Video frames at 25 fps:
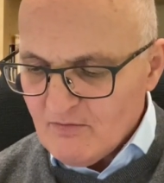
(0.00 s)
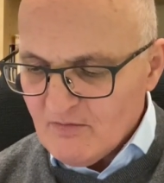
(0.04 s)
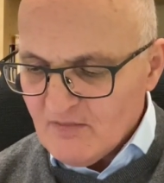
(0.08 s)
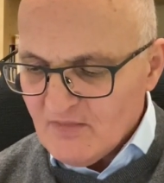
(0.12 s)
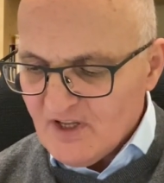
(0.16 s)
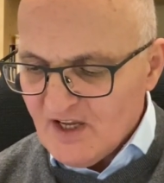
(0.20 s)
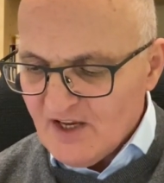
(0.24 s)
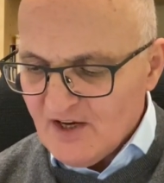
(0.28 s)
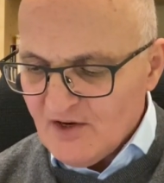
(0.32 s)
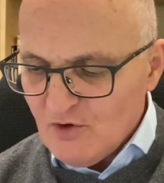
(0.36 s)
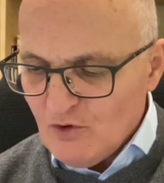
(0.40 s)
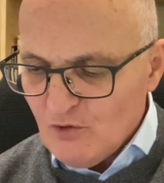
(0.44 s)

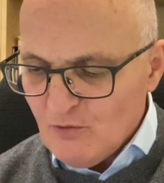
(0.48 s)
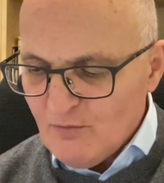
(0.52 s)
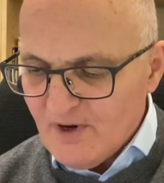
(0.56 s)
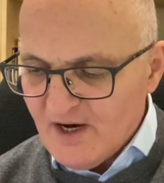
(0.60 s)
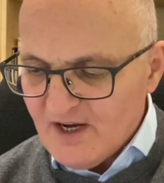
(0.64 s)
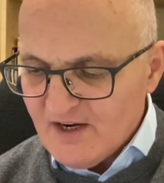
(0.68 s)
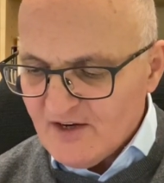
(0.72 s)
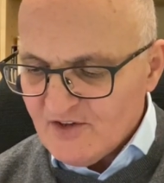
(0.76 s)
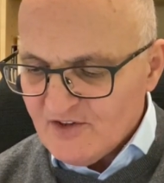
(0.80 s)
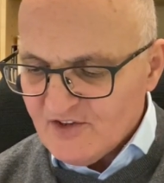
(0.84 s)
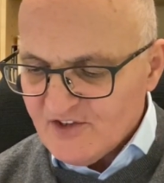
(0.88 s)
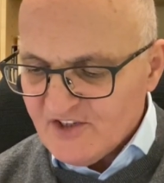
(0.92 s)
Let no
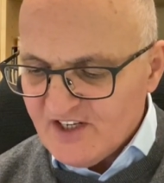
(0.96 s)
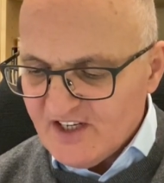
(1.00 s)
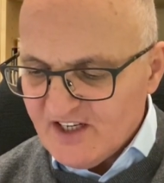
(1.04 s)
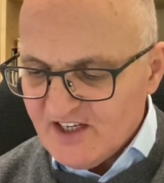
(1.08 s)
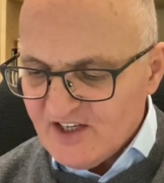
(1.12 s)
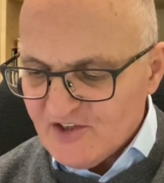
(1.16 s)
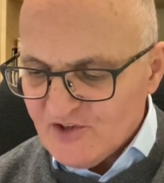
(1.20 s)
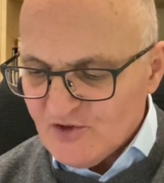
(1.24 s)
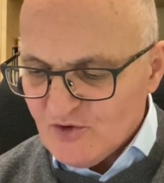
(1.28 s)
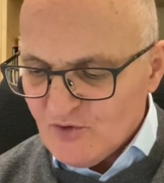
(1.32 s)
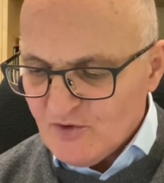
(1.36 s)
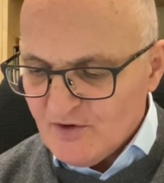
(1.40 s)
man seek
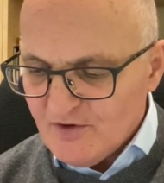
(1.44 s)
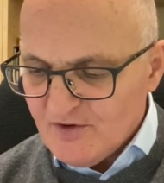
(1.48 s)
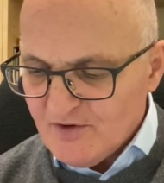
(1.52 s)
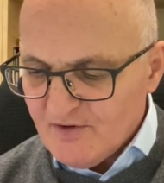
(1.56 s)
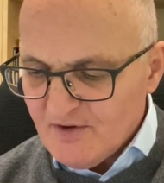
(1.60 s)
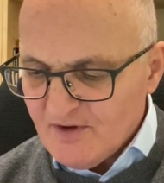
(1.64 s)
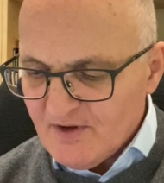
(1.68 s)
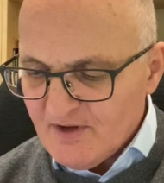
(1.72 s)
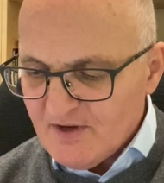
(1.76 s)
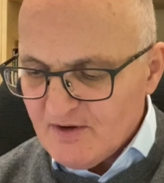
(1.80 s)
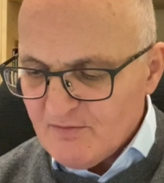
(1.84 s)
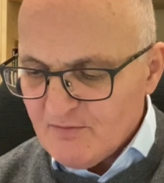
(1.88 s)
his own,
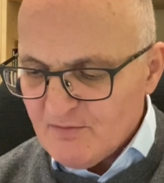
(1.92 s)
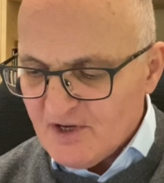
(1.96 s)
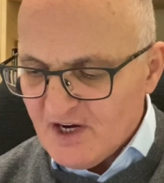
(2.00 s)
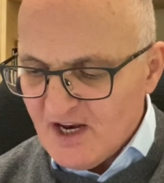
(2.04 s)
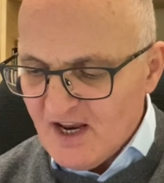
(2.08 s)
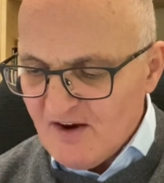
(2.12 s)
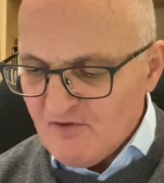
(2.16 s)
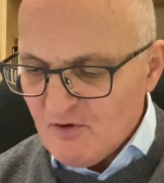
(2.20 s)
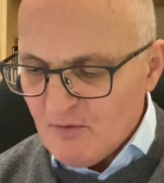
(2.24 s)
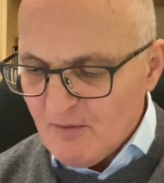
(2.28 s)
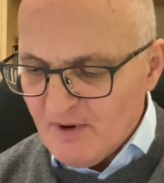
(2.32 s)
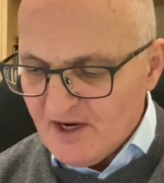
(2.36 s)
but
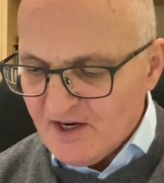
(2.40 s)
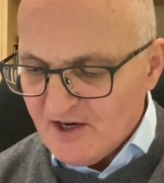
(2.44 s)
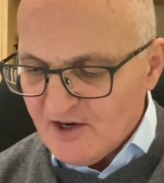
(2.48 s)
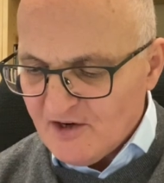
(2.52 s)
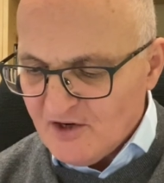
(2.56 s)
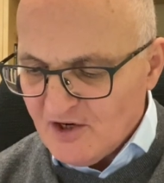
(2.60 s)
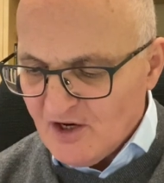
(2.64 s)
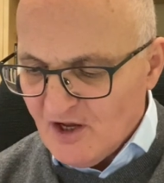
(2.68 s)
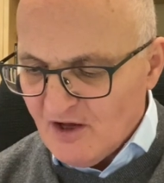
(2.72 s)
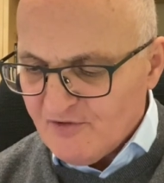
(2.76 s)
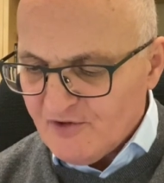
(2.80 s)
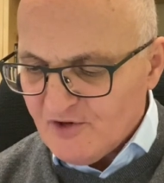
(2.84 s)
every man
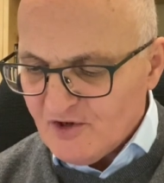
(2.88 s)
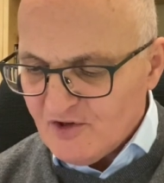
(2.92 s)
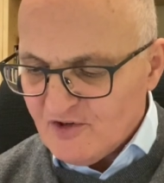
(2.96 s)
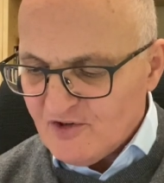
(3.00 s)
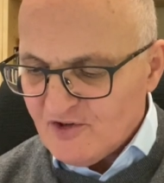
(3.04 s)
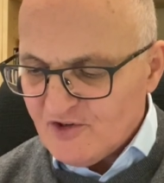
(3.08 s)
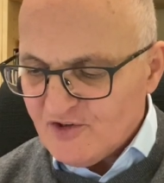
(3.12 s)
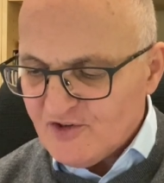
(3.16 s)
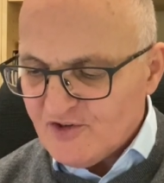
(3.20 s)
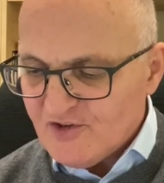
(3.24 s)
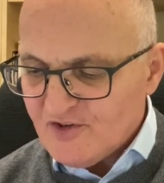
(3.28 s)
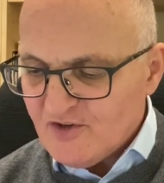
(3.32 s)

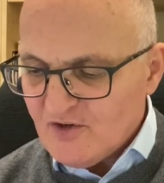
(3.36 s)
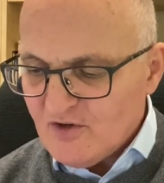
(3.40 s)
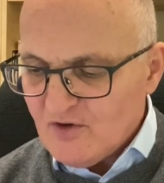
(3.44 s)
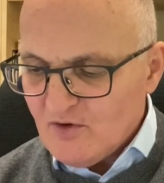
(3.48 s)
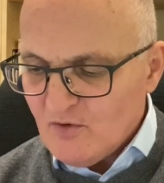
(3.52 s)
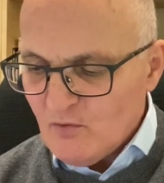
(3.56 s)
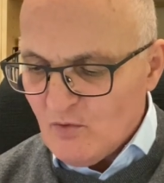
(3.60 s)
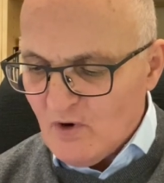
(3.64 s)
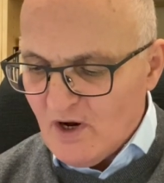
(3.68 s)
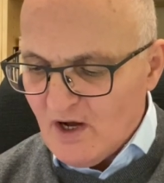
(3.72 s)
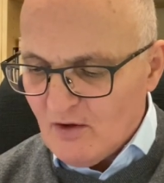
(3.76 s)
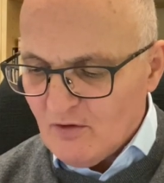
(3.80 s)
another's
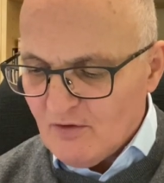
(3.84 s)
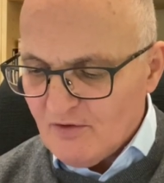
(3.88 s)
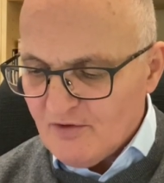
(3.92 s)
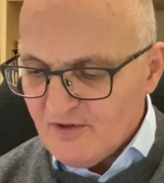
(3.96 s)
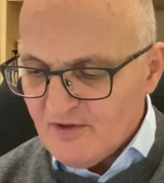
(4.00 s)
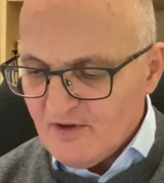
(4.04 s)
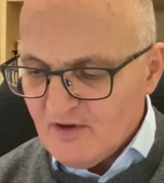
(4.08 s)
wealth.